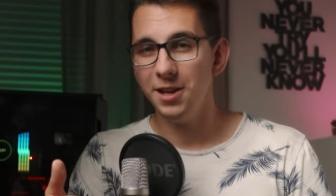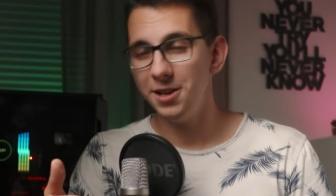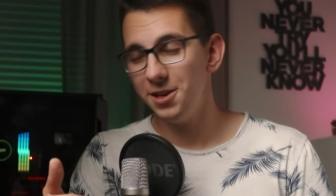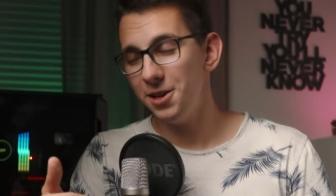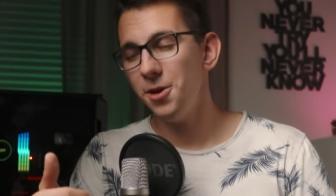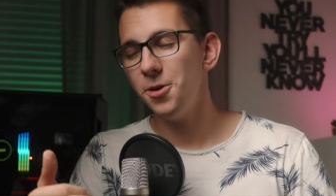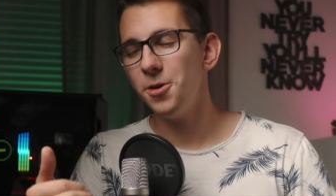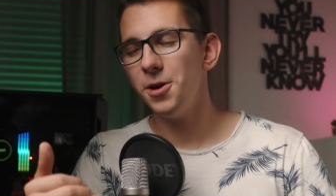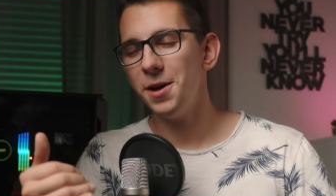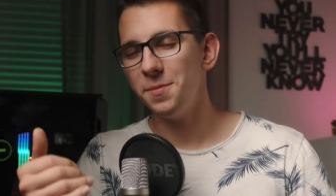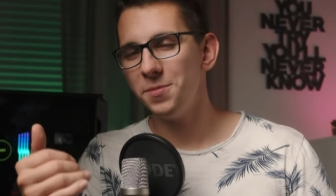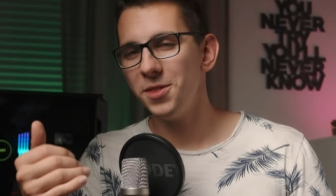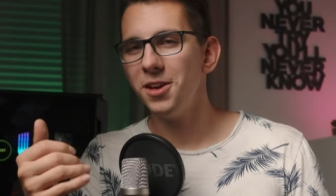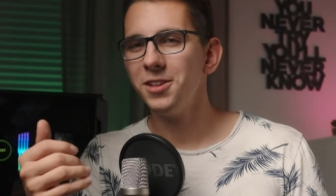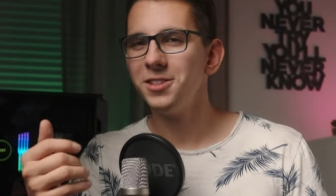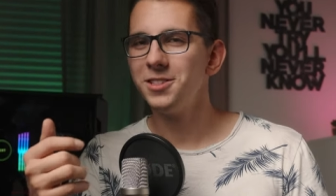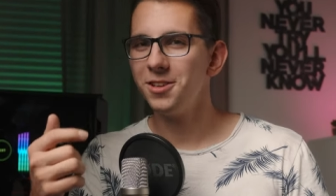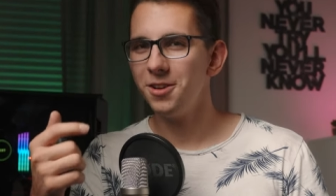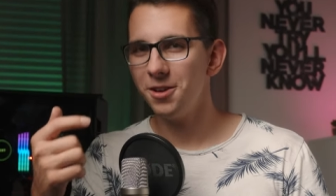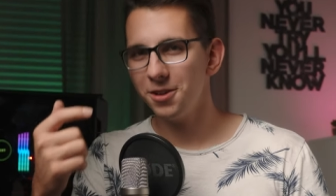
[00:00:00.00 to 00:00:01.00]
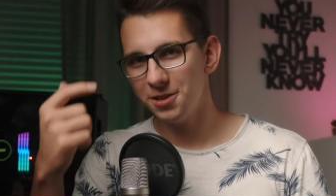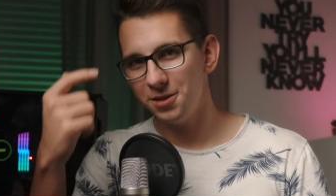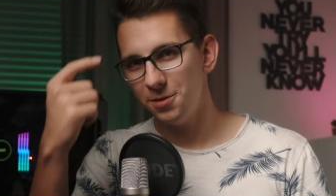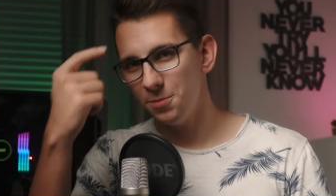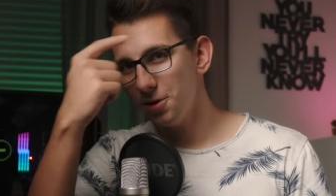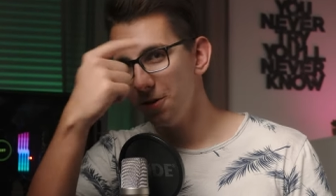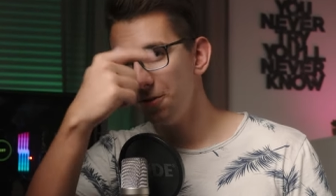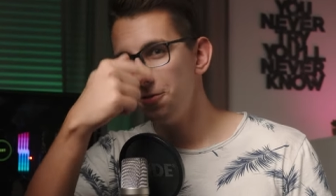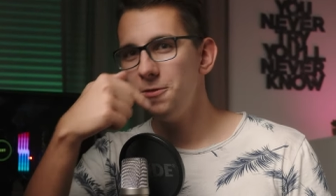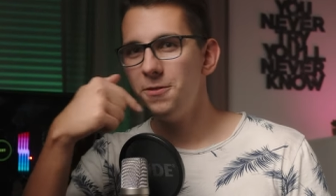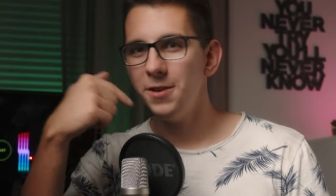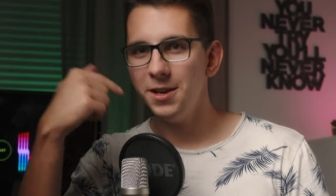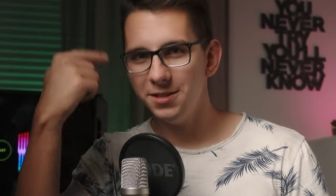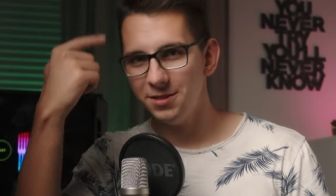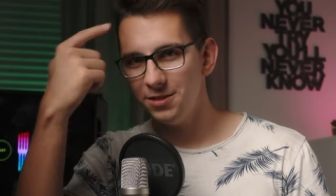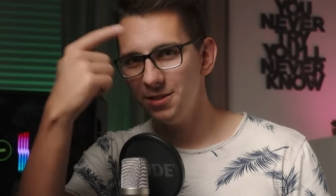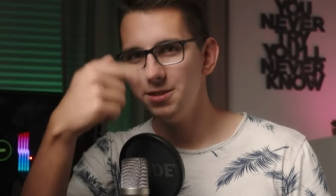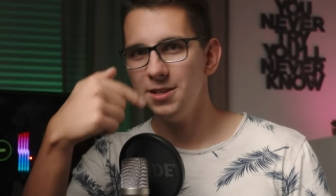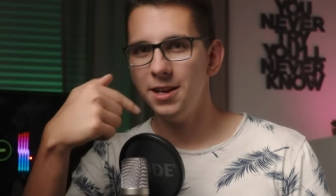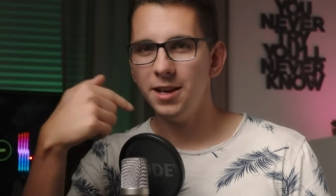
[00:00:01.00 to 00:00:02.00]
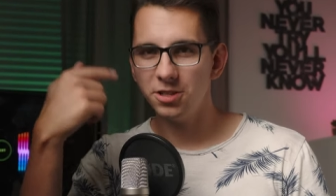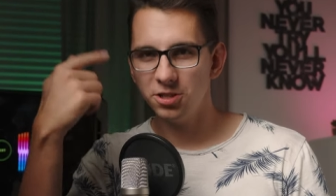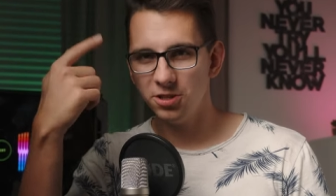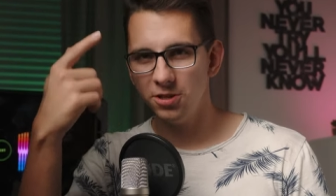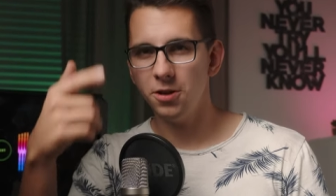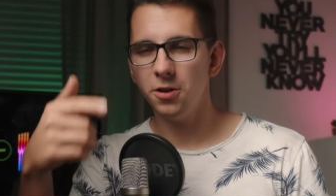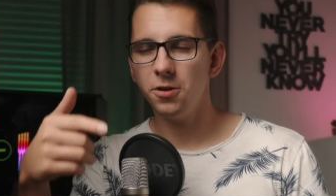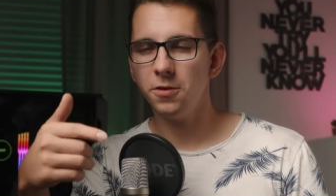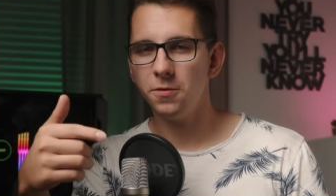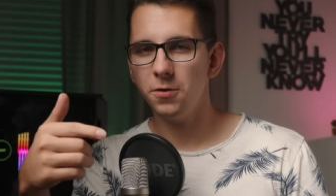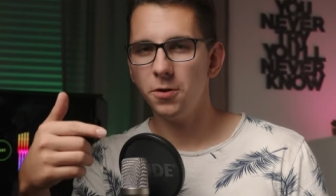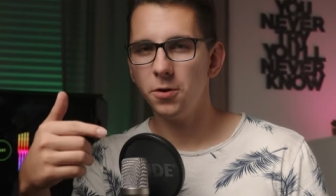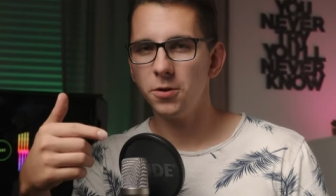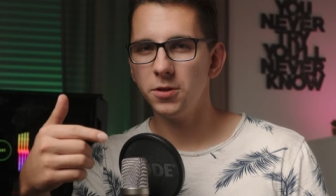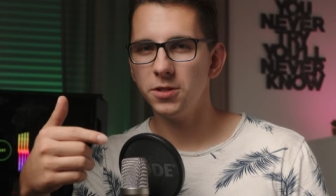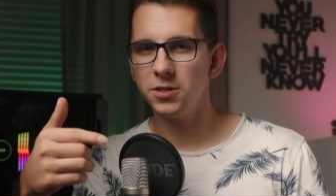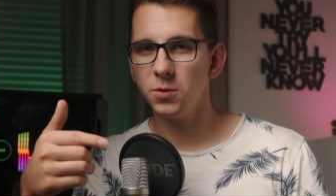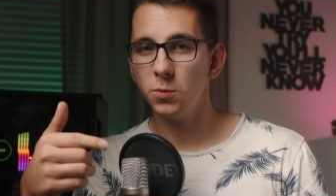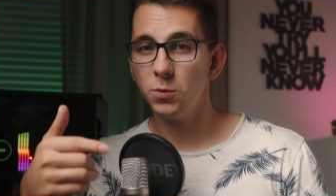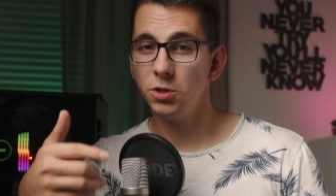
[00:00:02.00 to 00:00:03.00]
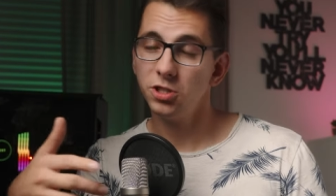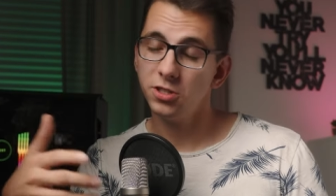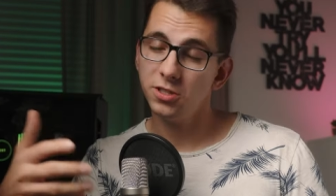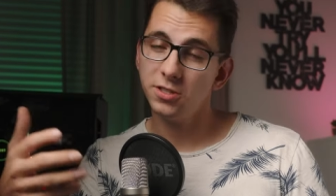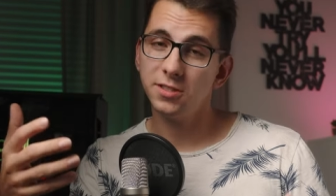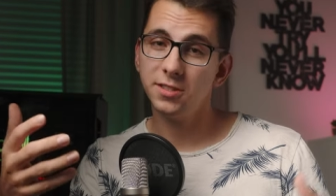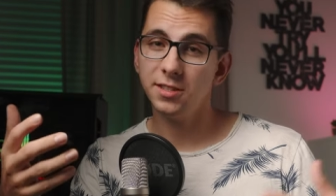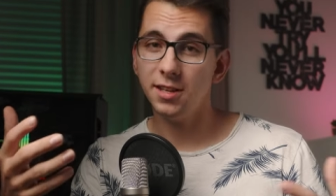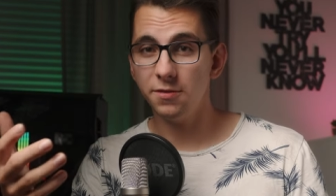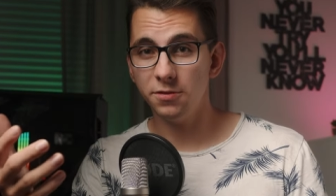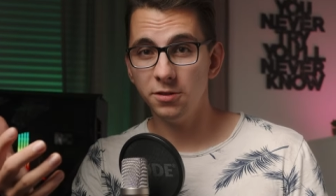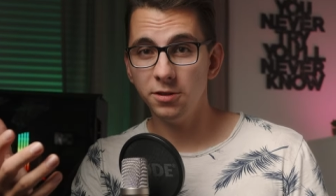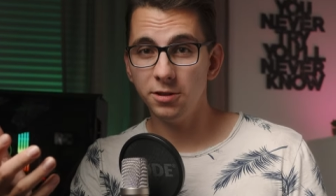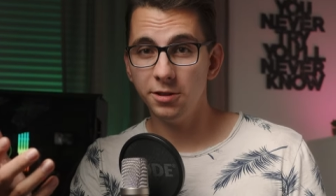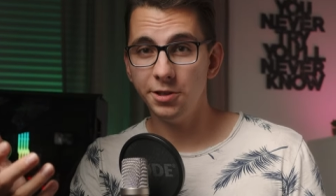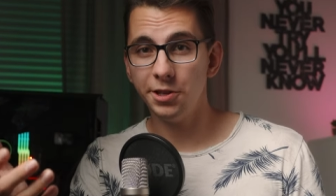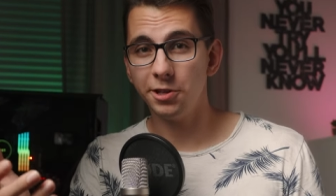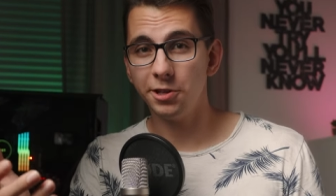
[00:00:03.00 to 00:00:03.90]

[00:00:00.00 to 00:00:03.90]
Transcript: And no, I'm not talking about phase detection autofocus, which is definitely